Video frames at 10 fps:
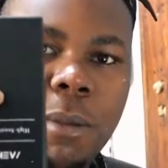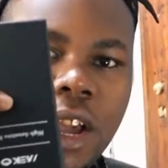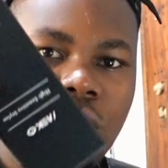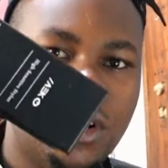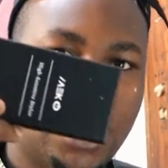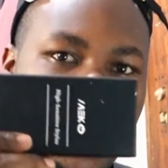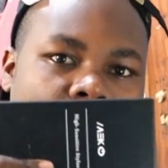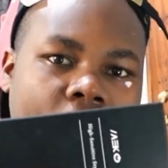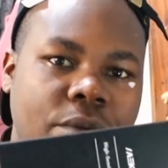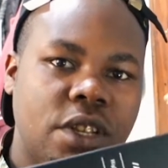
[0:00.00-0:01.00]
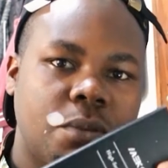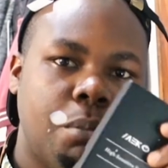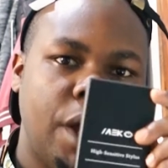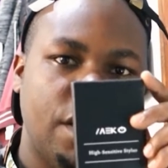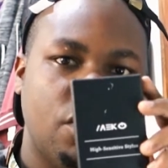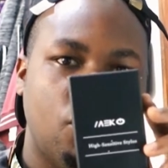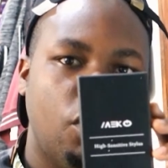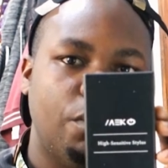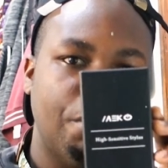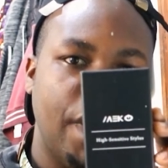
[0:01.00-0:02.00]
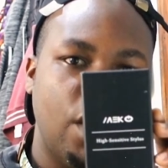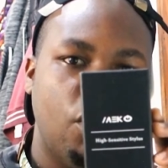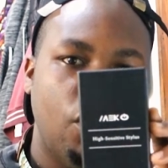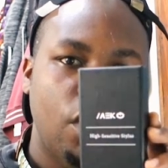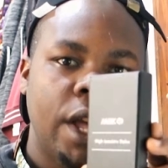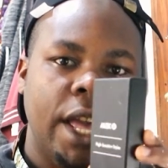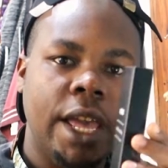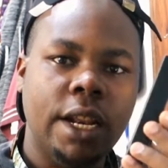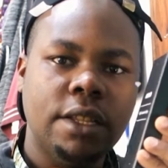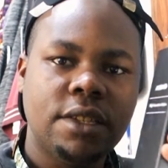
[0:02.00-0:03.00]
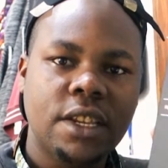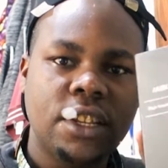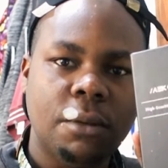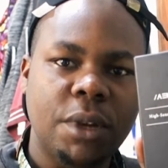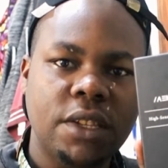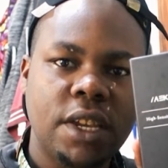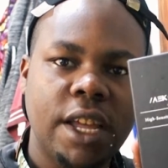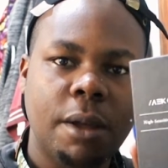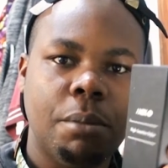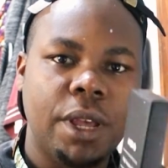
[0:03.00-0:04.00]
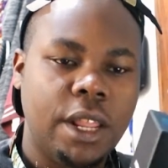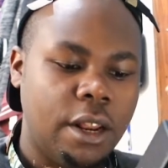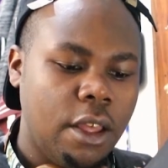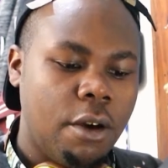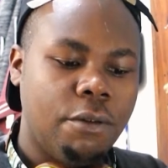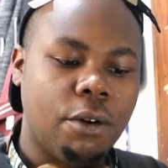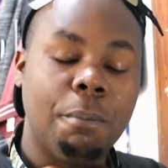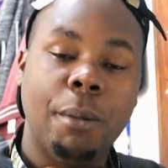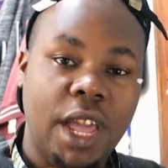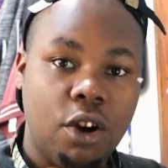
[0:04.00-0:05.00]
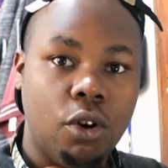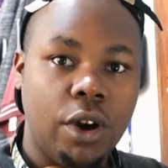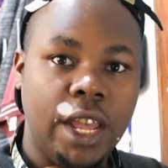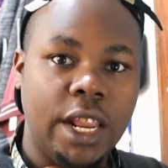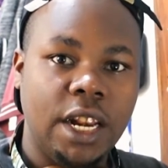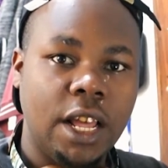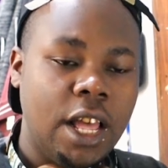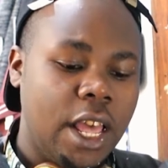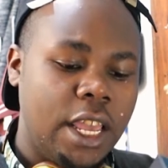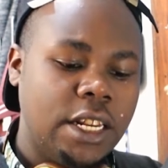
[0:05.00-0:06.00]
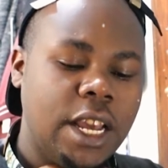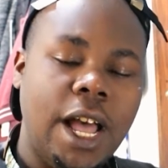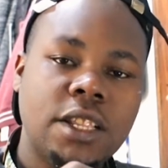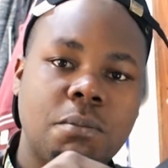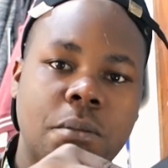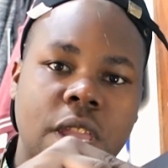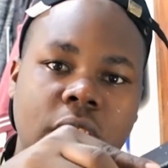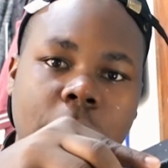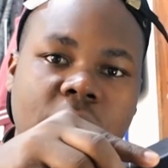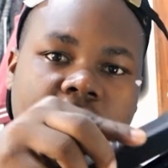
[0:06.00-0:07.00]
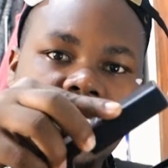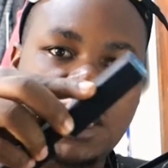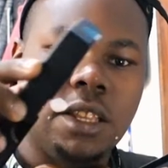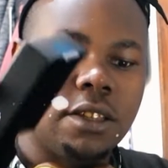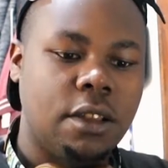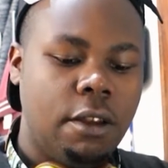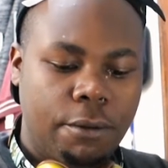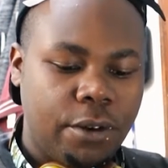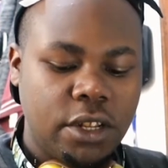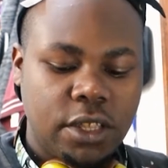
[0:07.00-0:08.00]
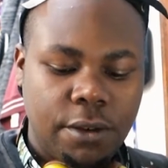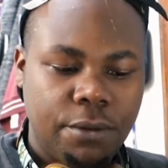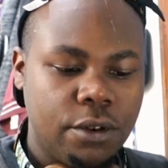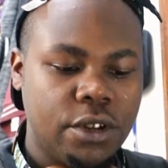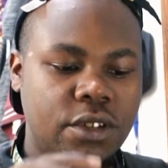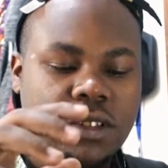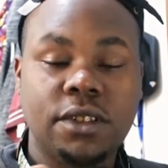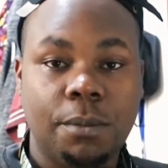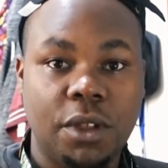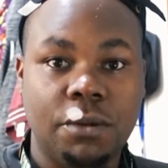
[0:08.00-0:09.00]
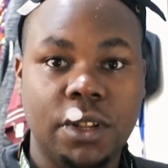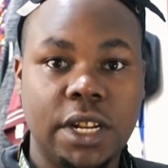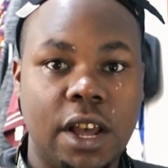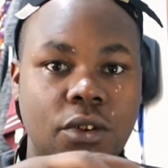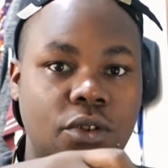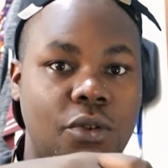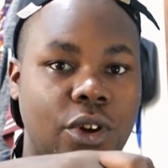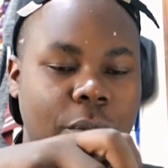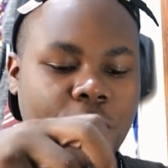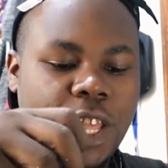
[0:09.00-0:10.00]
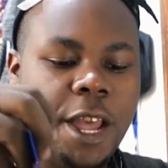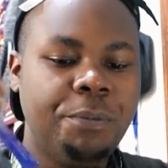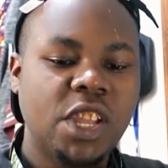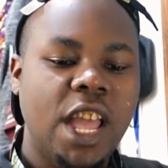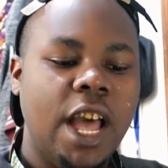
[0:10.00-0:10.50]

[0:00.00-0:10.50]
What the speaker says: Meko. Now I have this pen called Meko, and it's such an amazing kind of pen from Meko, and it has many things. First thing first, something fell down, don't worry about that.